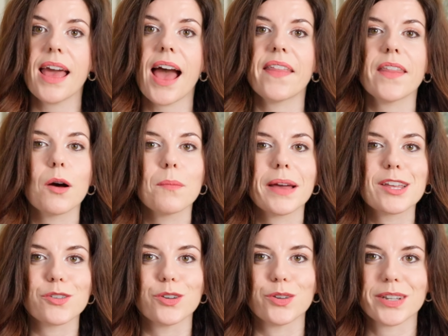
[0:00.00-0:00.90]
and that'll make
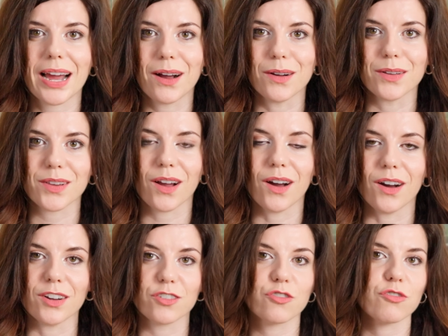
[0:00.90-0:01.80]
sure your towels
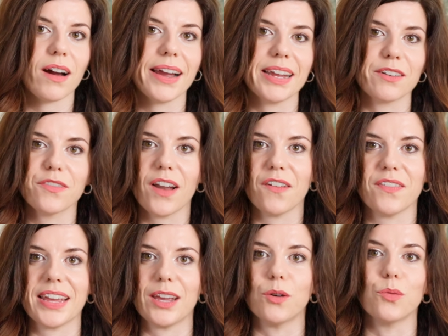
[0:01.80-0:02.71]
are dry and
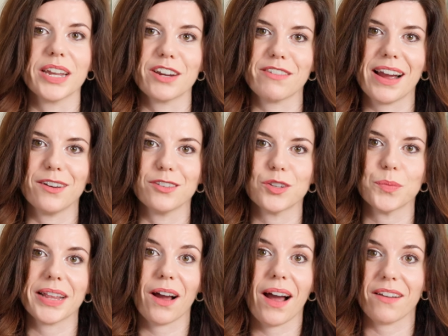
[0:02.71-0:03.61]
fluffy all year round
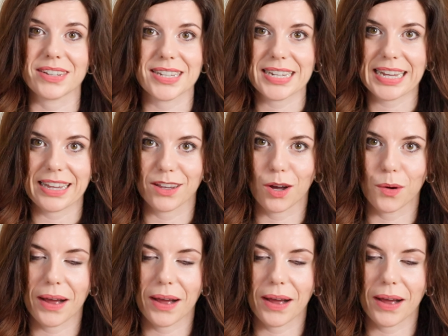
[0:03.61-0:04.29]
without having to heat the whole